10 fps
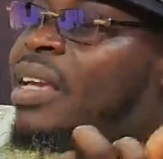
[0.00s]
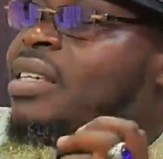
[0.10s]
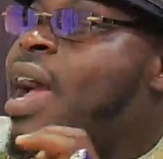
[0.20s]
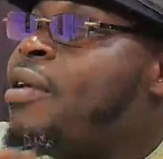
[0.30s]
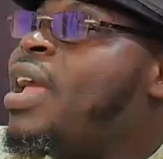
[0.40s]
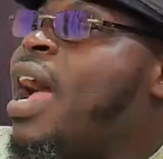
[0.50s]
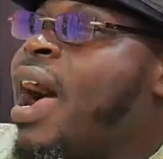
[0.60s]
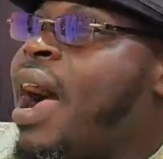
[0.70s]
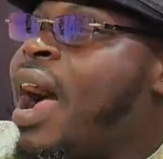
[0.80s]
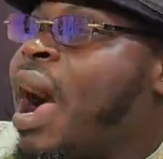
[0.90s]

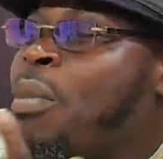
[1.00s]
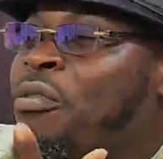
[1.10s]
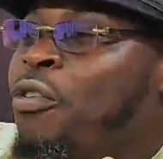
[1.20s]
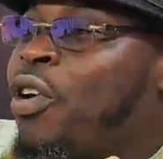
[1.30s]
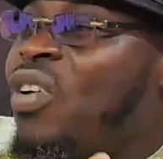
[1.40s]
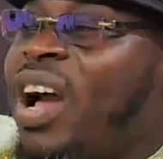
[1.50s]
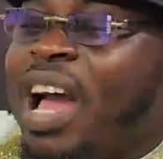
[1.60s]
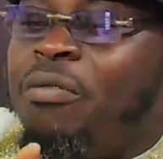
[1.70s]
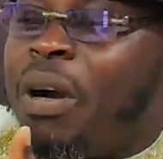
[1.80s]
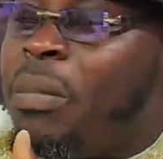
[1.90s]
Yarea, above for no
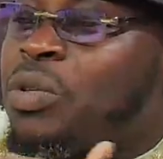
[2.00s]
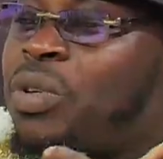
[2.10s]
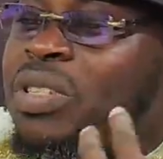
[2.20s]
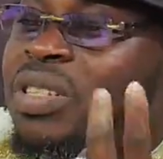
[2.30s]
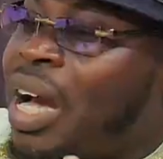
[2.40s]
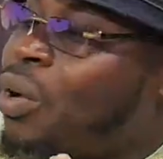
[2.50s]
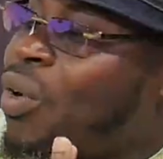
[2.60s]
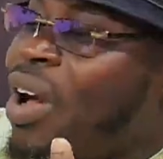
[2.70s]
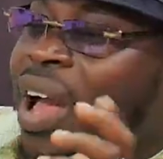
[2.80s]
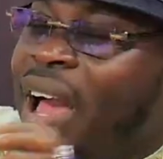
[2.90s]
infamous on
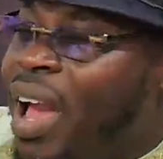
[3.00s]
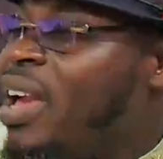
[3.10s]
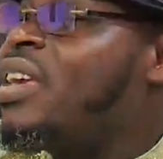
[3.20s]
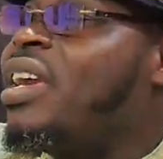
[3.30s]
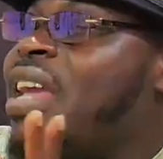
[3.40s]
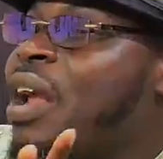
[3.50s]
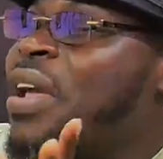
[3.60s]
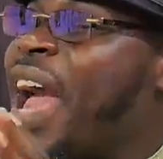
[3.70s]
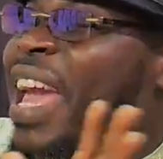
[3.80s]
sano, aye, Yarea